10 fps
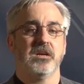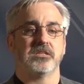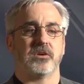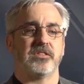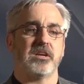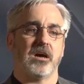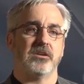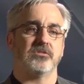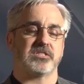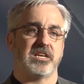So I think
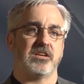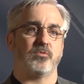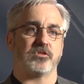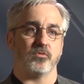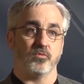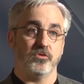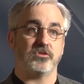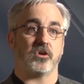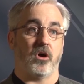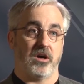understanding what the
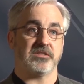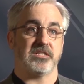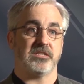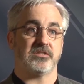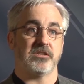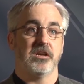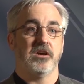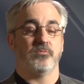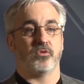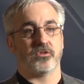root cause is
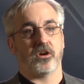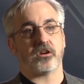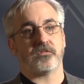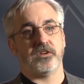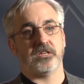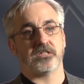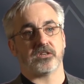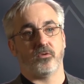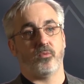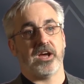pornography
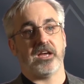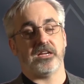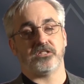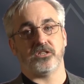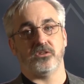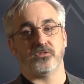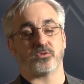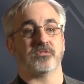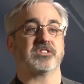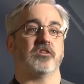is a way to
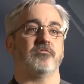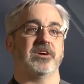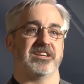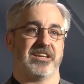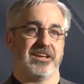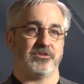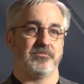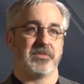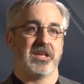sort of self-medicate.